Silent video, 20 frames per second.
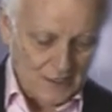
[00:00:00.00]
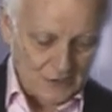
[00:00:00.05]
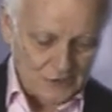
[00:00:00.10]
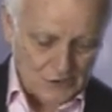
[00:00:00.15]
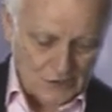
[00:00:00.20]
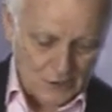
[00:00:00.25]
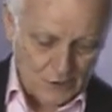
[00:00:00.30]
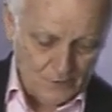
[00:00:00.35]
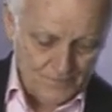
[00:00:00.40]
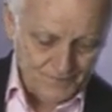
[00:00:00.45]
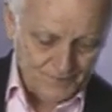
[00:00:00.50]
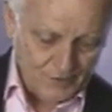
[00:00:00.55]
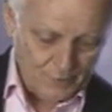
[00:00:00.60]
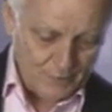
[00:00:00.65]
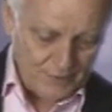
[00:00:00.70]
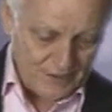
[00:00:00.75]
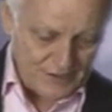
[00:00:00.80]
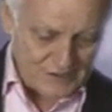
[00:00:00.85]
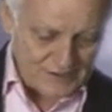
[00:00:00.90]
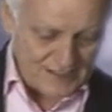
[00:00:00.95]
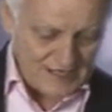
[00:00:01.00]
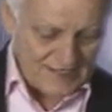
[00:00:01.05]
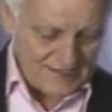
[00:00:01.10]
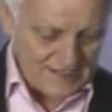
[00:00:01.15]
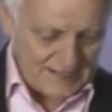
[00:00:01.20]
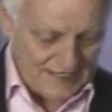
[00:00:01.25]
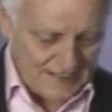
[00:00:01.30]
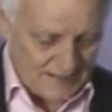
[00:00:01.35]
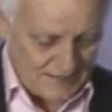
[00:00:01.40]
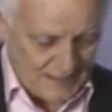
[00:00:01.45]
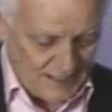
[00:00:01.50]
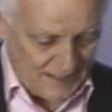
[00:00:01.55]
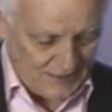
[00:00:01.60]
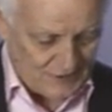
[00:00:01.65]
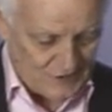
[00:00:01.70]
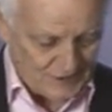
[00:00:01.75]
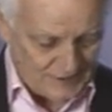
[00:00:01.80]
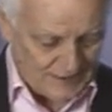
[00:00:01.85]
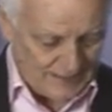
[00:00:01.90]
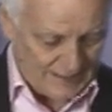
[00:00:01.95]
So we see that He
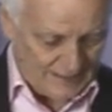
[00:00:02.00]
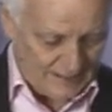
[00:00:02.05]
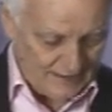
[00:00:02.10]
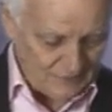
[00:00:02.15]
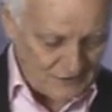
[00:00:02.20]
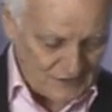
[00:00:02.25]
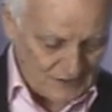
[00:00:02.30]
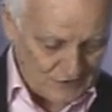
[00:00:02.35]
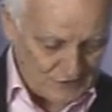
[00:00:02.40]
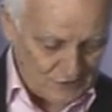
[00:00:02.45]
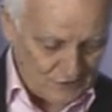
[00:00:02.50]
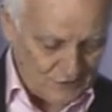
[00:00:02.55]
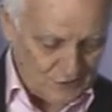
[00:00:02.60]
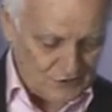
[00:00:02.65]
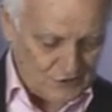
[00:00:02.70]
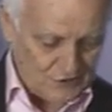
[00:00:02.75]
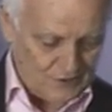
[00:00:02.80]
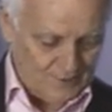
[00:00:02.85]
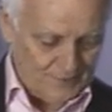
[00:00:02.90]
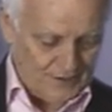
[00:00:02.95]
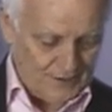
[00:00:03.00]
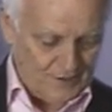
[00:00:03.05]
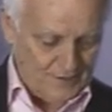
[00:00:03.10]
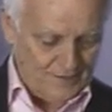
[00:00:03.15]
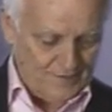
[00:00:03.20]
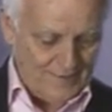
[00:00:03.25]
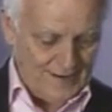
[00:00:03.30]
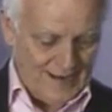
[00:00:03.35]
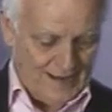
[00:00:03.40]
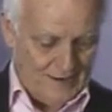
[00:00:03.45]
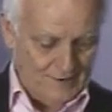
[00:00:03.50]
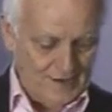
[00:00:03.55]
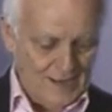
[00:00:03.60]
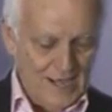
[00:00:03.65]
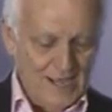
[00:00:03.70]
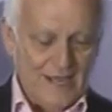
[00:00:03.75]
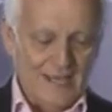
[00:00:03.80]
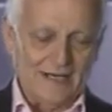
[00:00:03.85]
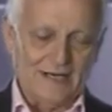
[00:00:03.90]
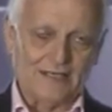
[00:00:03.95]
teaches and He gives us on the Sermon on the Mount,
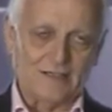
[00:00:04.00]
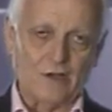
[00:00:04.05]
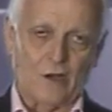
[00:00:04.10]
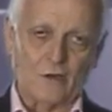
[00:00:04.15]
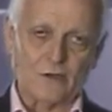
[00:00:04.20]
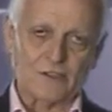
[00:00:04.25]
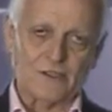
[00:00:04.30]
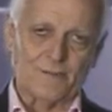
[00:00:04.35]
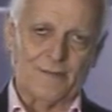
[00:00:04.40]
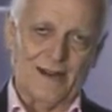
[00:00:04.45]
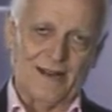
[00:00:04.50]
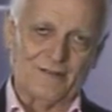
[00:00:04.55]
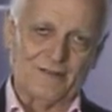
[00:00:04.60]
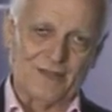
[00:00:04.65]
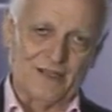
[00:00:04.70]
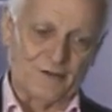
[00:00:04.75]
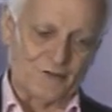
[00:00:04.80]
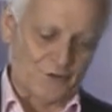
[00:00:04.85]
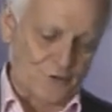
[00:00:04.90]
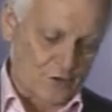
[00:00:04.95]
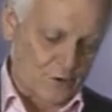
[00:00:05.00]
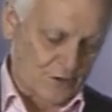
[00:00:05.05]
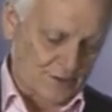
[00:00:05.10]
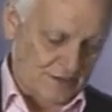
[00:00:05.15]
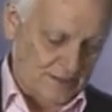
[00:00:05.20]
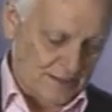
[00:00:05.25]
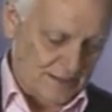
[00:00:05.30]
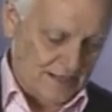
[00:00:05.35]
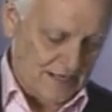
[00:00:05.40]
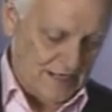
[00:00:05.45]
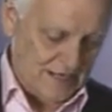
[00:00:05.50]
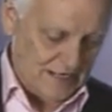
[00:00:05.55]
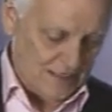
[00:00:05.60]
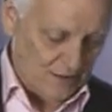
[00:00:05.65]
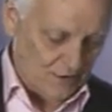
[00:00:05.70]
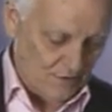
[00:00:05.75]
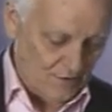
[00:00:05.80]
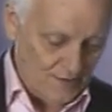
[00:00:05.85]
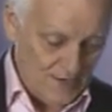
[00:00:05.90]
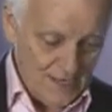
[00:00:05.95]
and He talks about the authority to
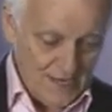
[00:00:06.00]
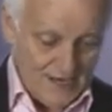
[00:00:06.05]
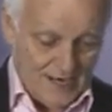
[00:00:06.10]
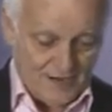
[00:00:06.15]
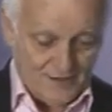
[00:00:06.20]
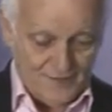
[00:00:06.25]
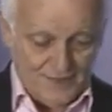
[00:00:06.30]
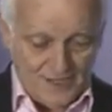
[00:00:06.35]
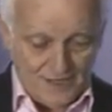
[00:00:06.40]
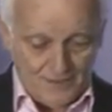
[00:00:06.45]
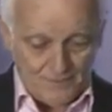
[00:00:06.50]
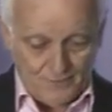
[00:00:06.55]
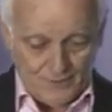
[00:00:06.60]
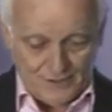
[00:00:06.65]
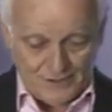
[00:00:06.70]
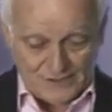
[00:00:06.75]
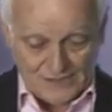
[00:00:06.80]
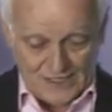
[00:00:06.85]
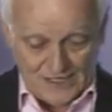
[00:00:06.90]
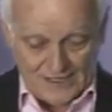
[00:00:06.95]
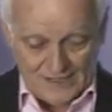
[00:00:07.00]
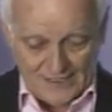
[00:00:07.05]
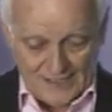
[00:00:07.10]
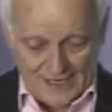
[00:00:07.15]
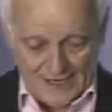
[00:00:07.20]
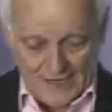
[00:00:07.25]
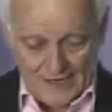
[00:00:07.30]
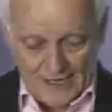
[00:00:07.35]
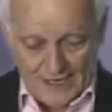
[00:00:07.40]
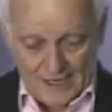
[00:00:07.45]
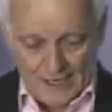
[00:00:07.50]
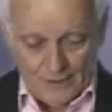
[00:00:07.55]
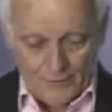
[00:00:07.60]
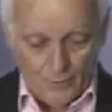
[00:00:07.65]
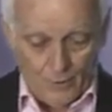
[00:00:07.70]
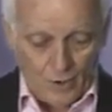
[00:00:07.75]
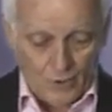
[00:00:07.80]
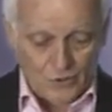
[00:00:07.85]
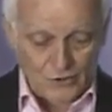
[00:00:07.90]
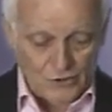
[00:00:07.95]
heal. And then we see that He
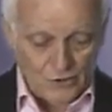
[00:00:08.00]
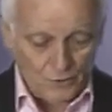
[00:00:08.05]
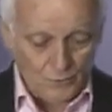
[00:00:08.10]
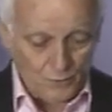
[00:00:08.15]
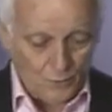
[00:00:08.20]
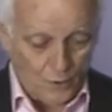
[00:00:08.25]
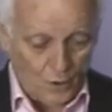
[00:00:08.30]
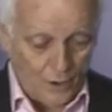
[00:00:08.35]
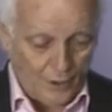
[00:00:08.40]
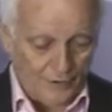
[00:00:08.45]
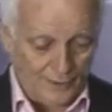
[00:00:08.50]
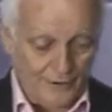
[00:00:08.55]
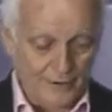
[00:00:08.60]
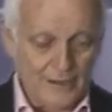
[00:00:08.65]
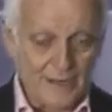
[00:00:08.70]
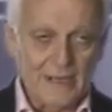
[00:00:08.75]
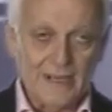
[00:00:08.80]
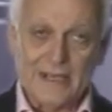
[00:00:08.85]
walks on water.